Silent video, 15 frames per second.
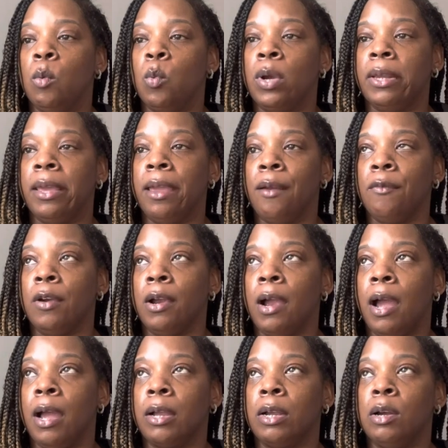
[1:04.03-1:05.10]
whenever
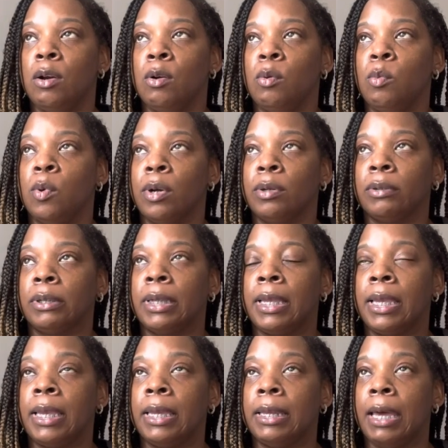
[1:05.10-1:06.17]
I go work
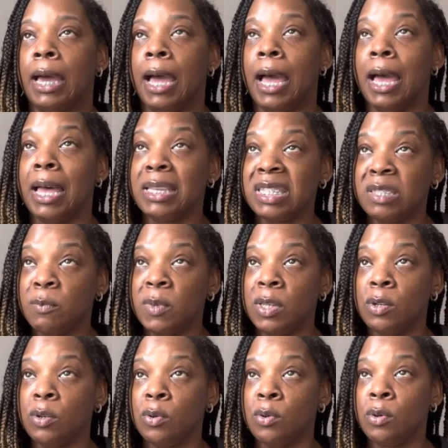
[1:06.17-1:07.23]
in a
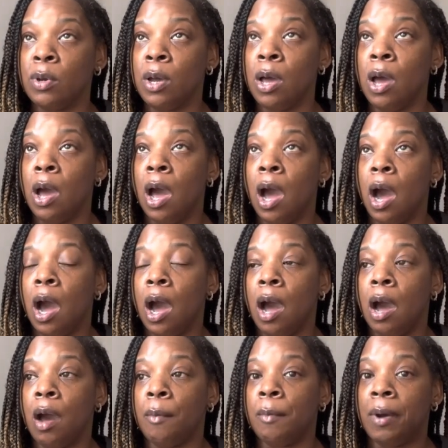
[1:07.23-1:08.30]
hospital,
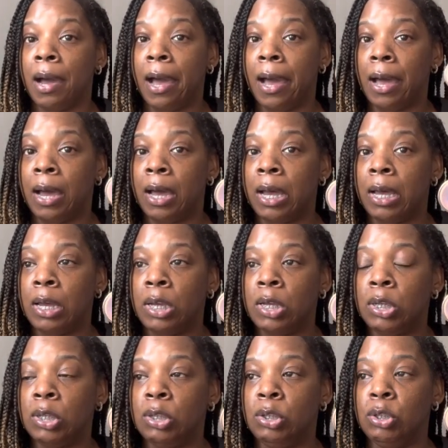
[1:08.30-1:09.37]
I
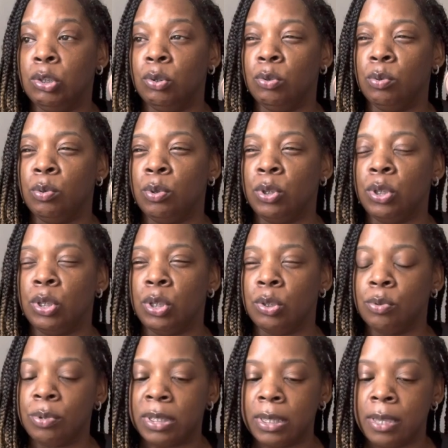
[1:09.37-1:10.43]
do
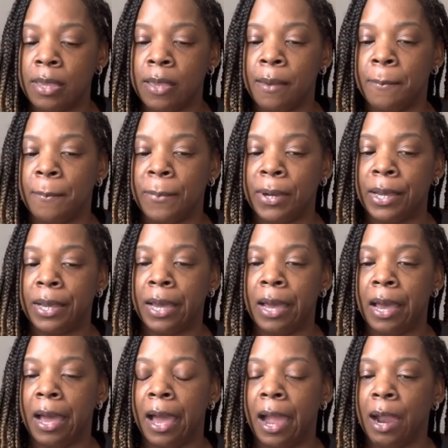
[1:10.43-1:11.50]
use it, but
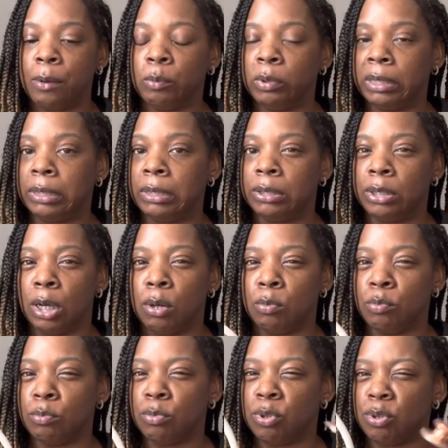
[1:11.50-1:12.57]
I really
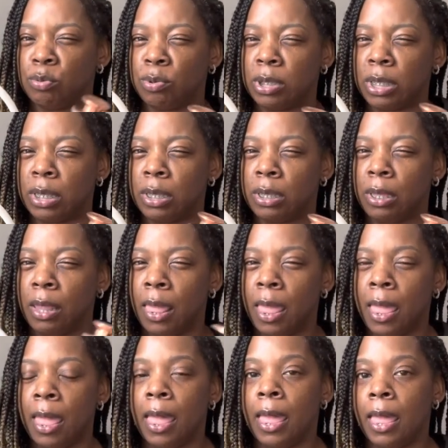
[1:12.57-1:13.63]
don't use it
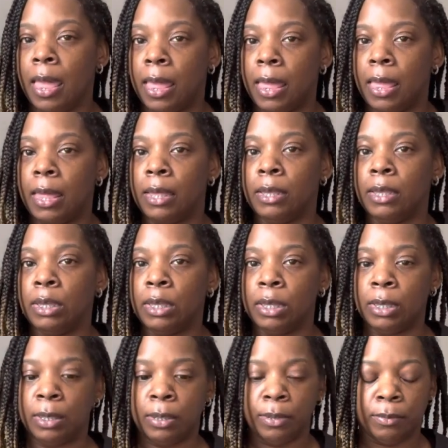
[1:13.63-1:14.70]
in
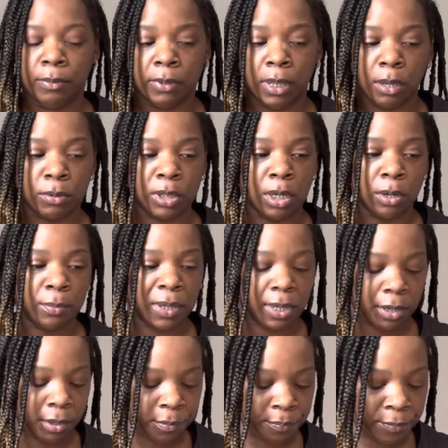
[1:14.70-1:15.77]
long-term
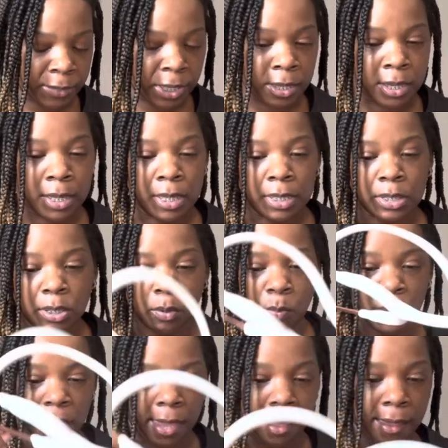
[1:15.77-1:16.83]
care. So
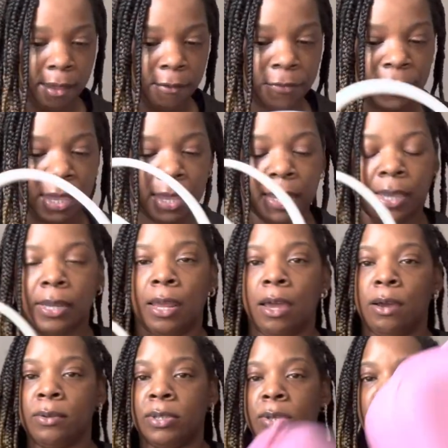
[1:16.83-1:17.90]
we have that, and I
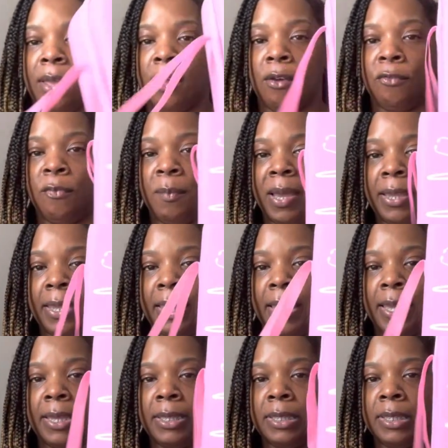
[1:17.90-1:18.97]
also have my
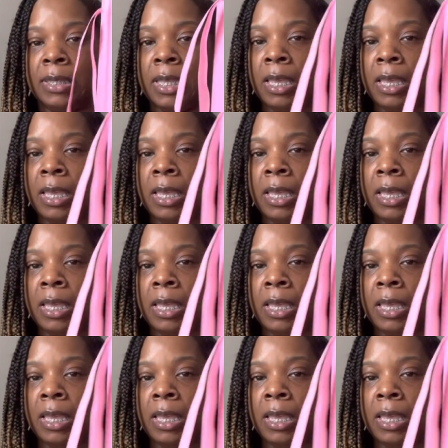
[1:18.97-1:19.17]
case.